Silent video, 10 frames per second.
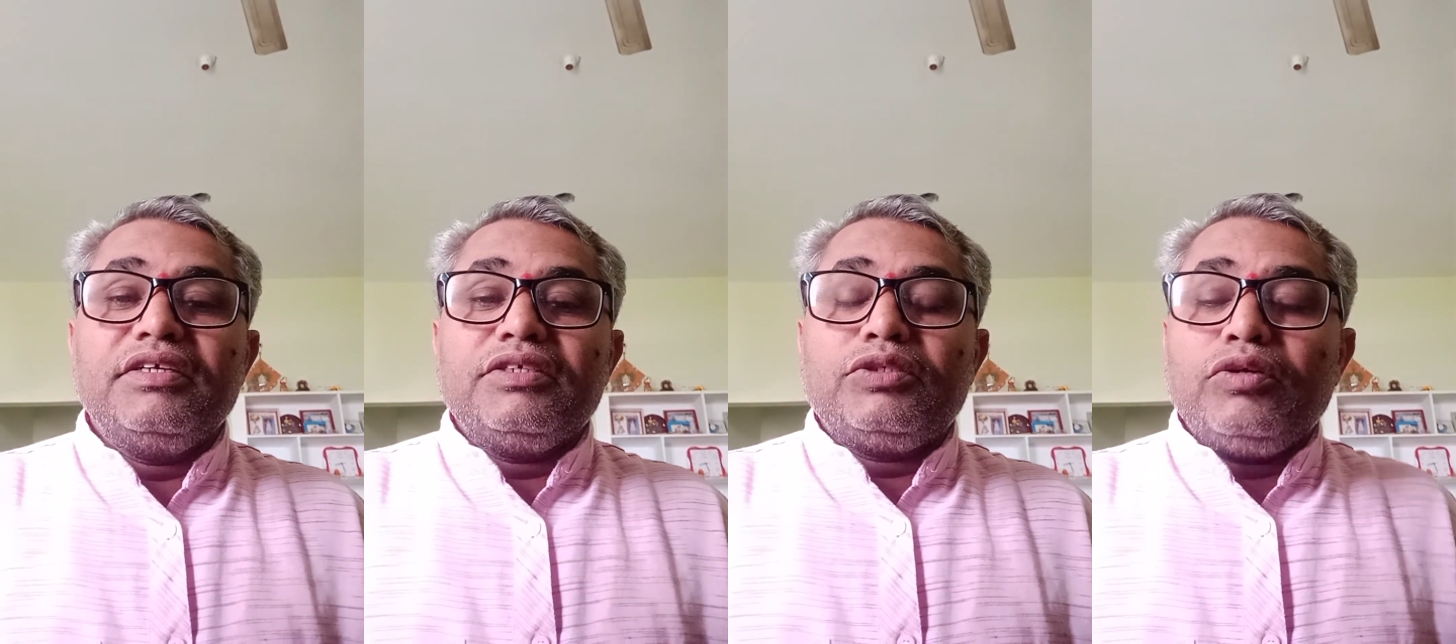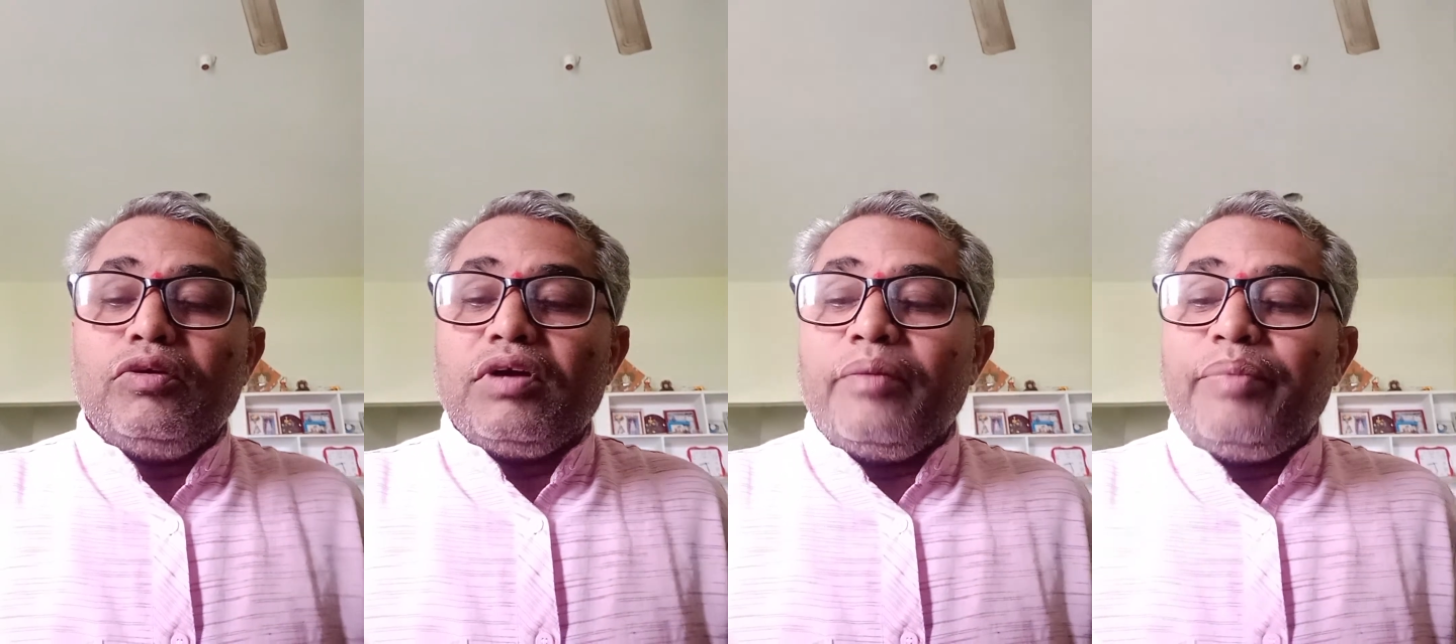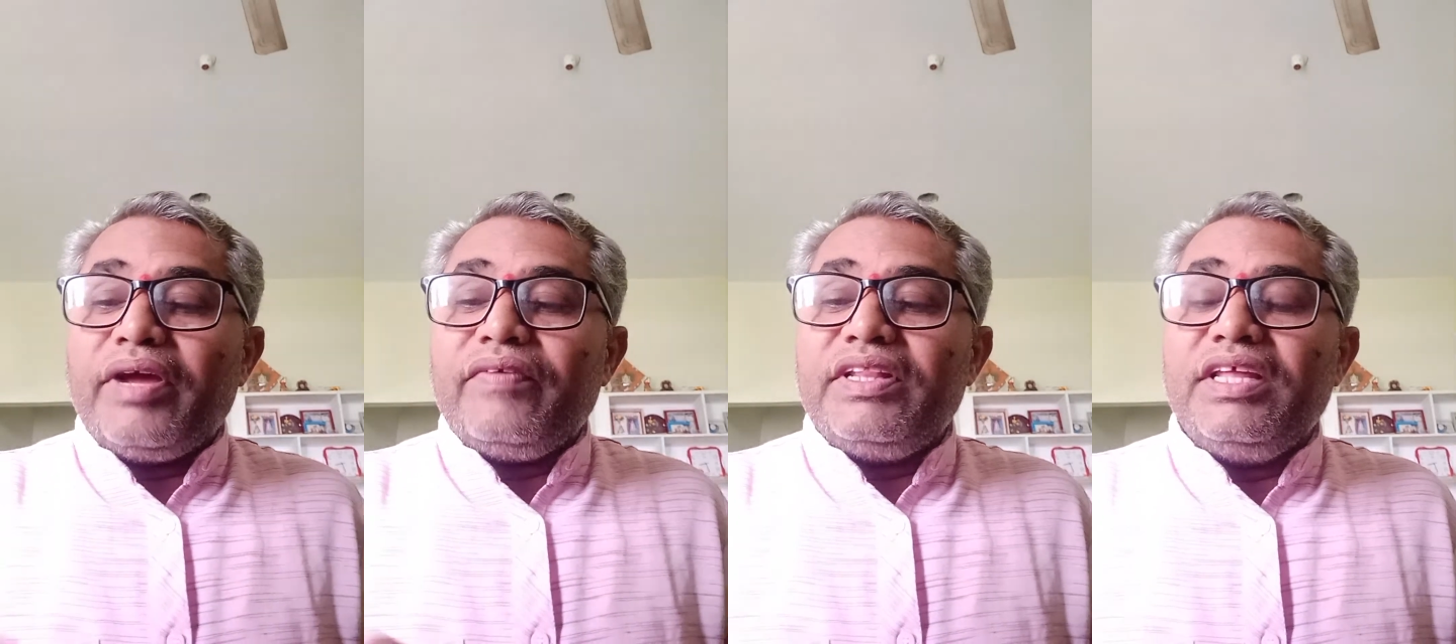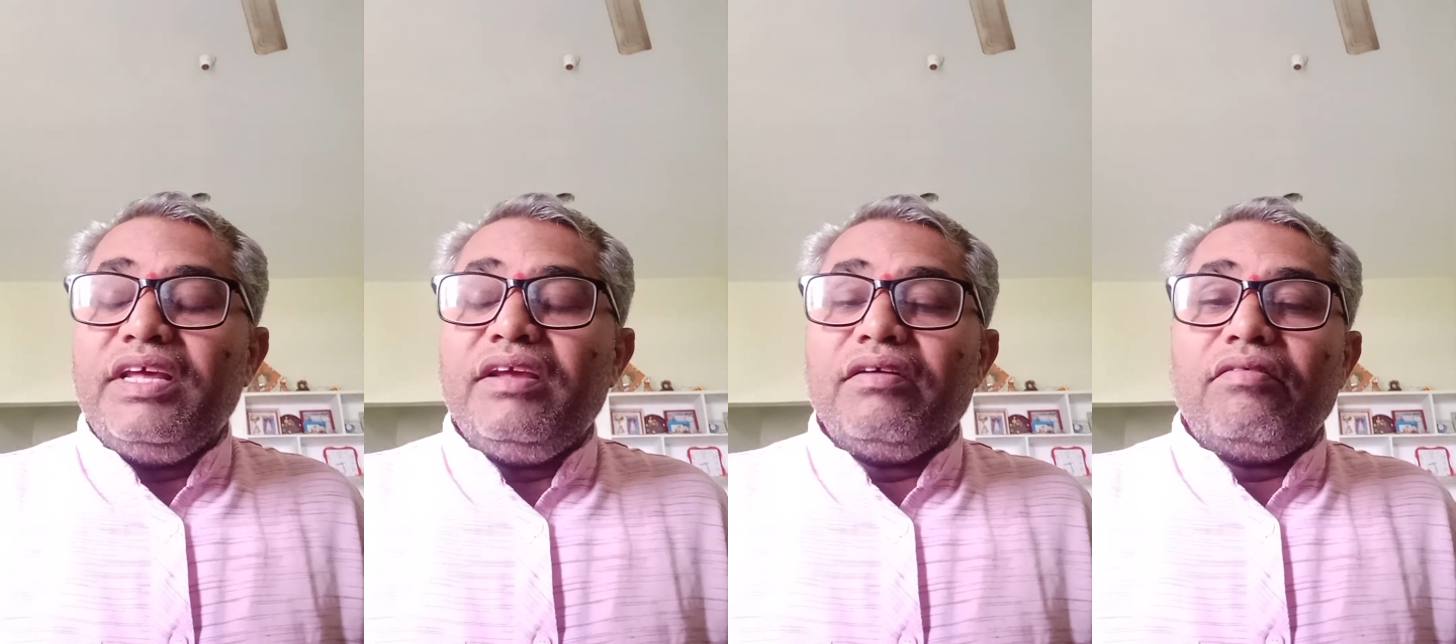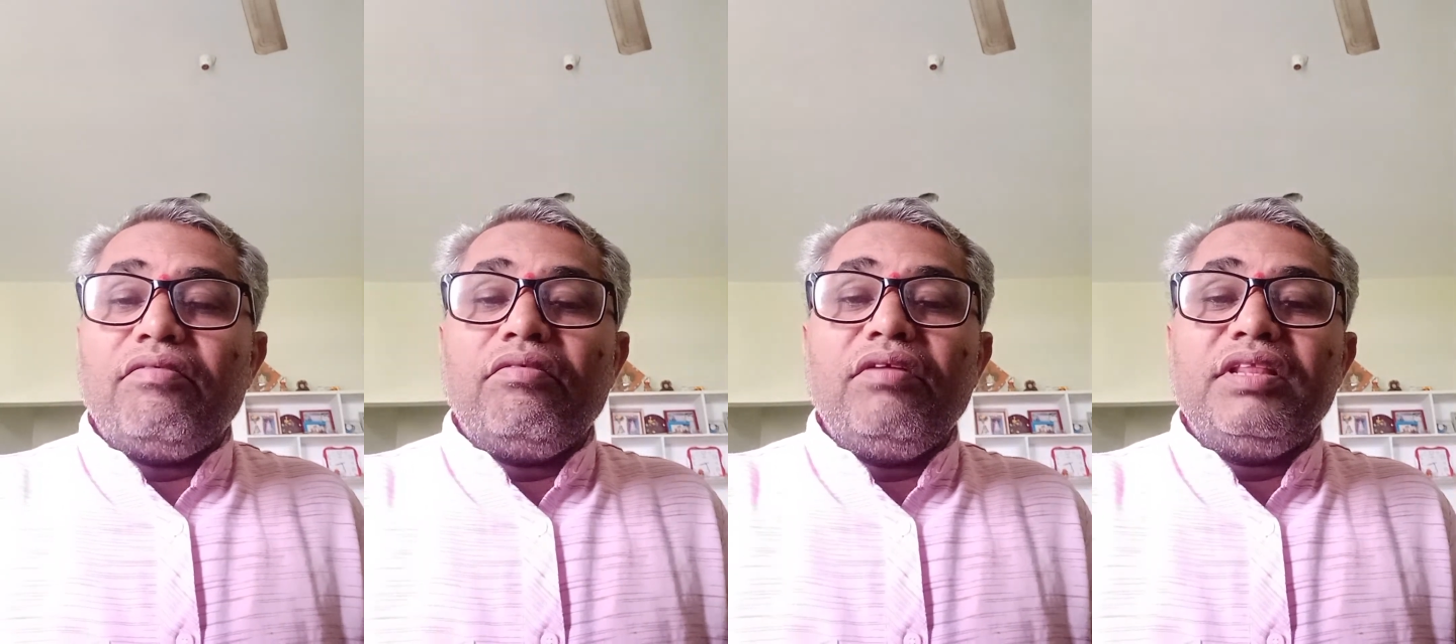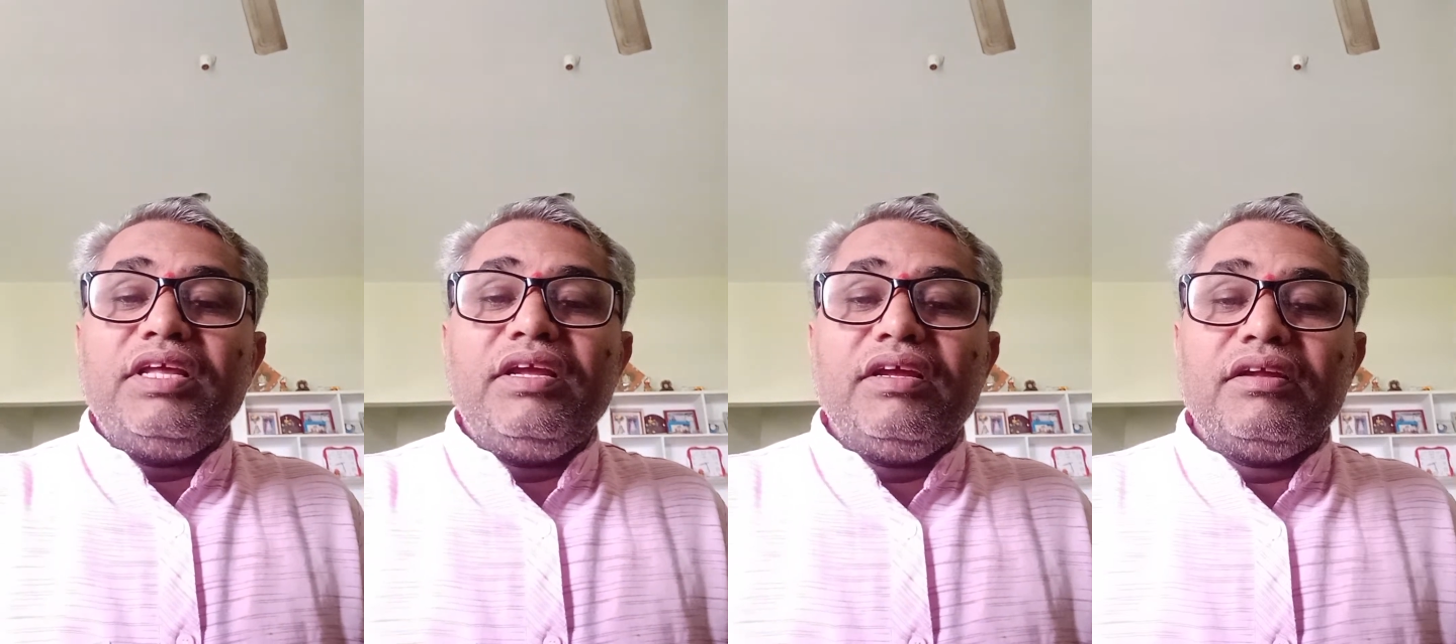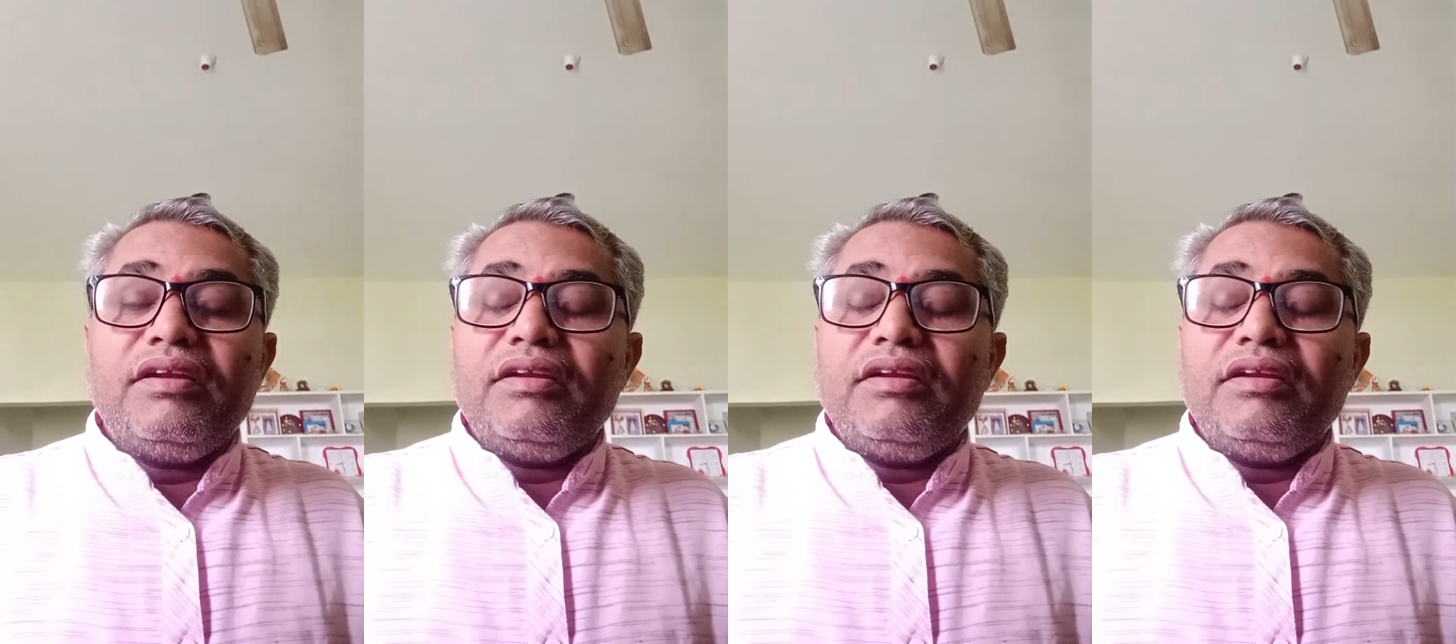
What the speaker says: So compare with all the